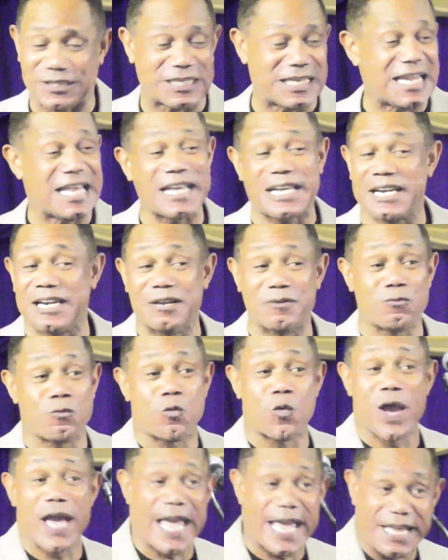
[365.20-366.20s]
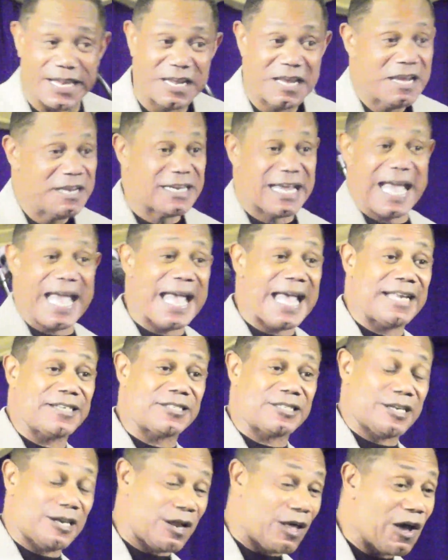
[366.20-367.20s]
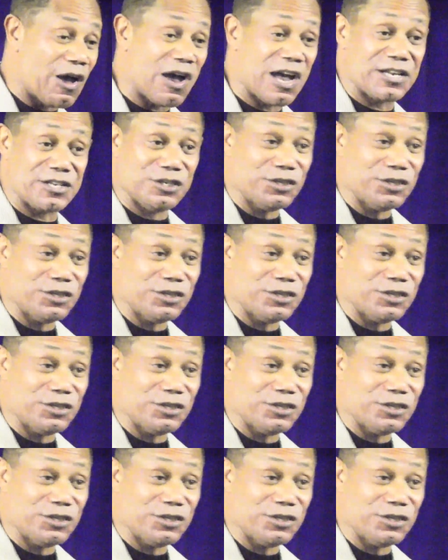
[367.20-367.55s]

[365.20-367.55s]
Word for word: and he couldn't wait to ask the Lord,